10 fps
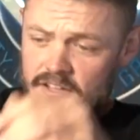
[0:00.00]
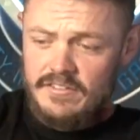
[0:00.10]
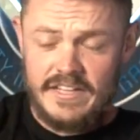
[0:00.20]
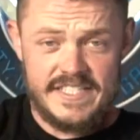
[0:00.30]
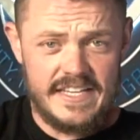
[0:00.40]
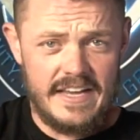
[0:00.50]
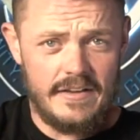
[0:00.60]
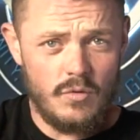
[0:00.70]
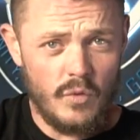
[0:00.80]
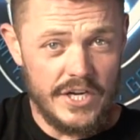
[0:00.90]
let's
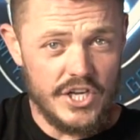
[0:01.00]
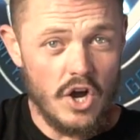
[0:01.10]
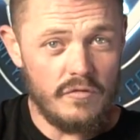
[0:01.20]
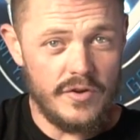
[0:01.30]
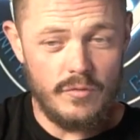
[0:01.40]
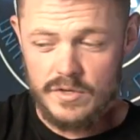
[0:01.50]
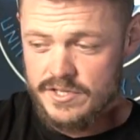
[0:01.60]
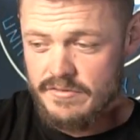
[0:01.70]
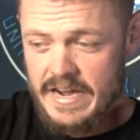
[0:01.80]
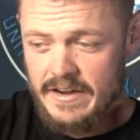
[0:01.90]
say when COVID was
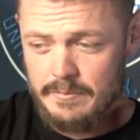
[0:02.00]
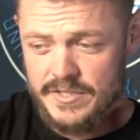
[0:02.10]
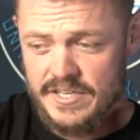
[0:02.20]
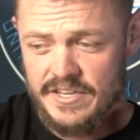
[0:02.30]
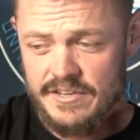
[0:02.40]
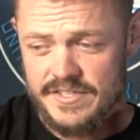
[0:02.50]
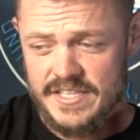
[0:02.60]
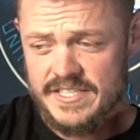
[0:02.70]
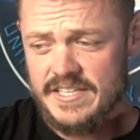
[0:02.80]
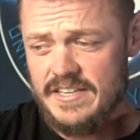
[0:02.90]
around, I'm just going to use
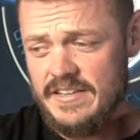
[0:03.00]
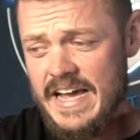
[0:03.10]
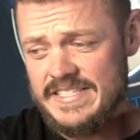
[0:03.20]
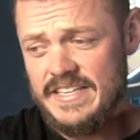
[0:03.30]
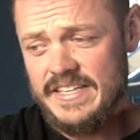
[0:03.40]
this as an